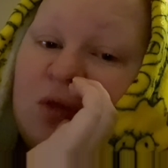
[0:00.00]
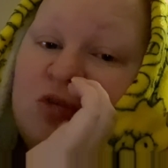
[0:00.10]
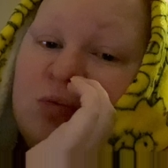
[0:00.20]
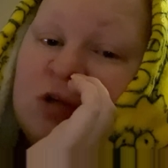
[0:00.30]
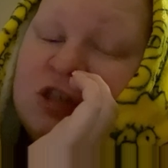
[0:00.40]

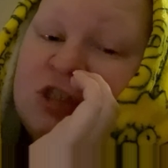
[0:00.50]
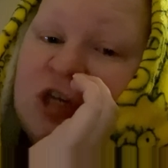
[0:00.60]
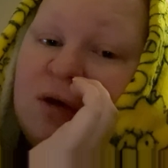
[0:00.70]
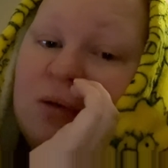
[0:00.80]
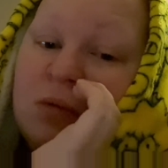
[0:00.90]
She was
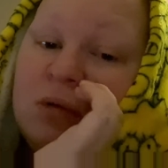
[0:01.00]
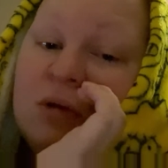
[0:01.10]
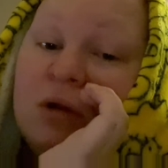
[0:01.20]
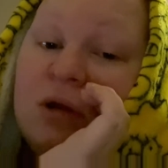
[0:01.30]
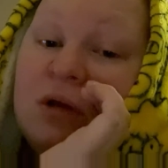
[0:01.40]
2.
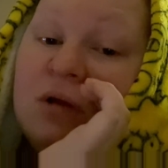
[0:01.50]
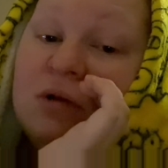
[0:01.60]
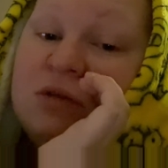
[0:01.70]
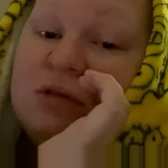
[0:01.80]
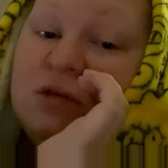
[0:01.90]

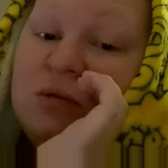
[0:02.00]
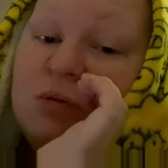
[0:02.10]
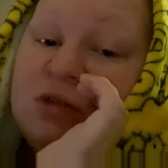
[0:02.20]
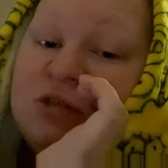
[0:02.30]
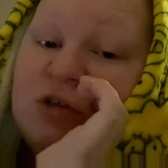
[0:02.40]
She
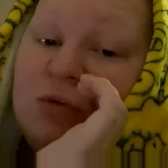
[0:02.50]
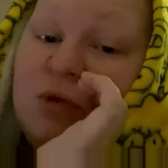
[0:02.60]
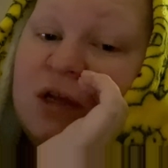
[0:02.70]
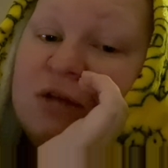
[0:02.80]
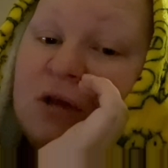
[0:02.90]
was 2
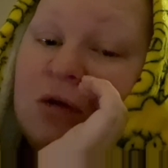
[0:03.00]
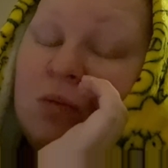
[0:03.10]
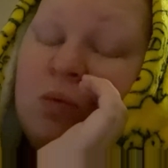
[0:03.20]
years old.